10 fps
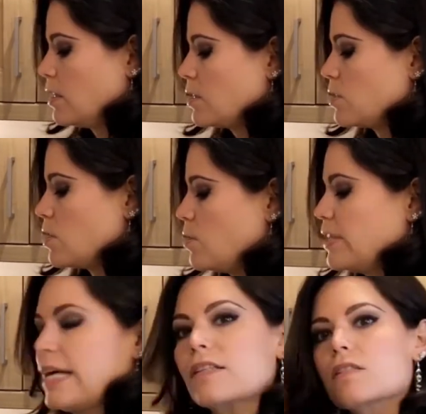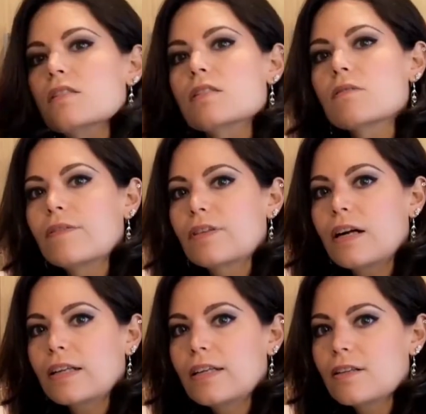So yes, I've
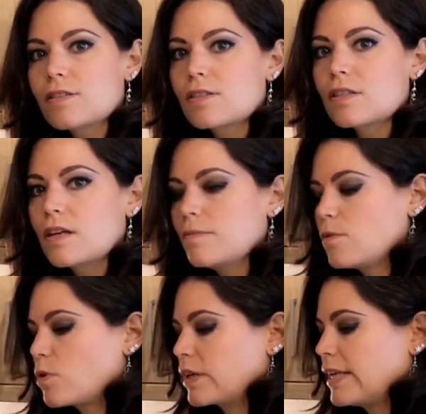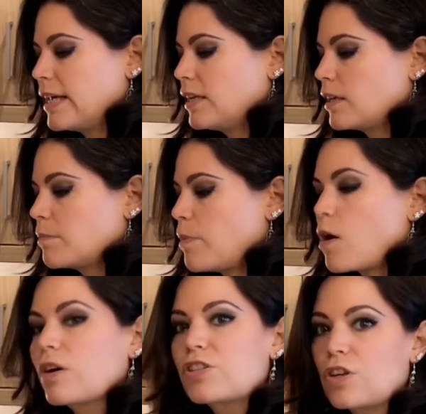got here some organic
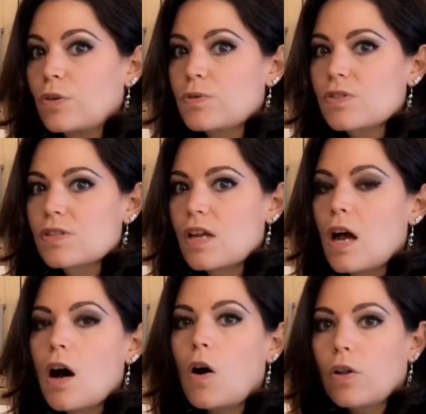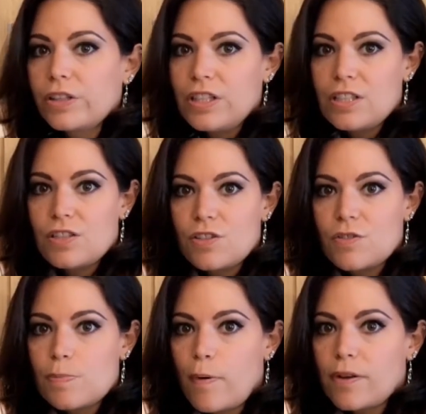porridge oats. All you need to
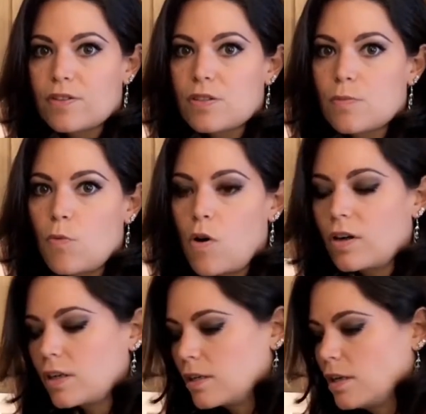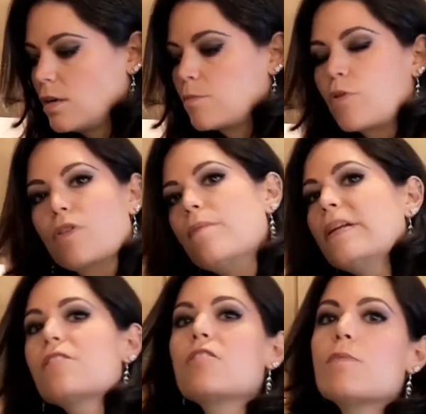do is boil some water, pour them
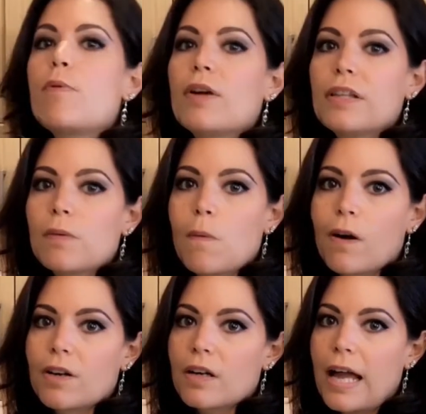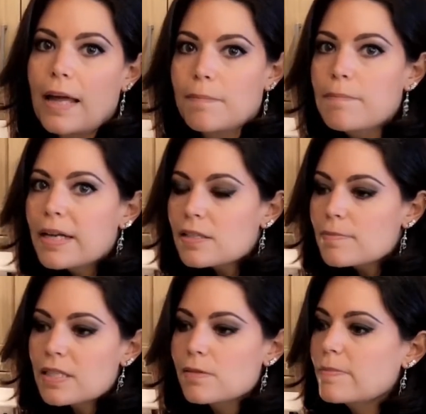into the boiling water and
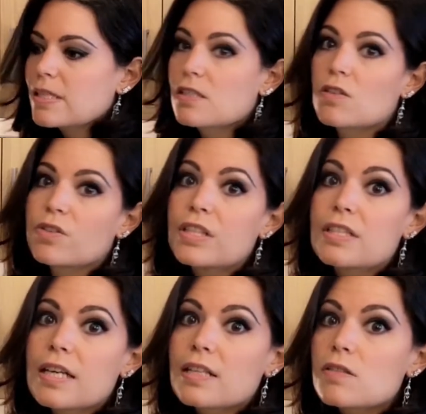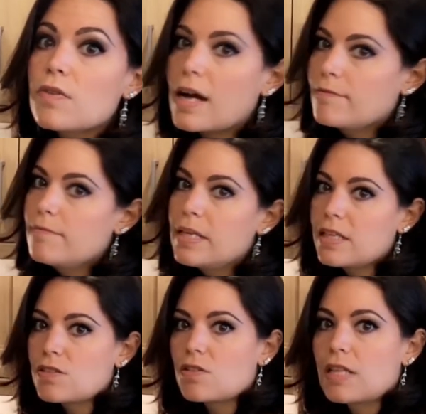mix. It only takes 5
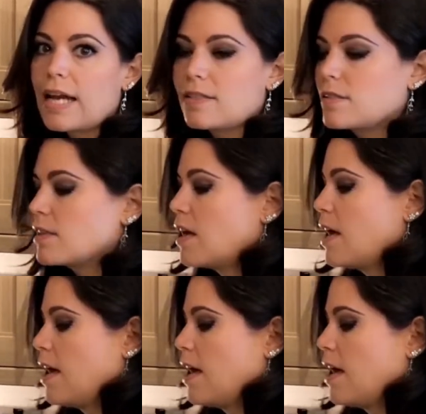minutes or less.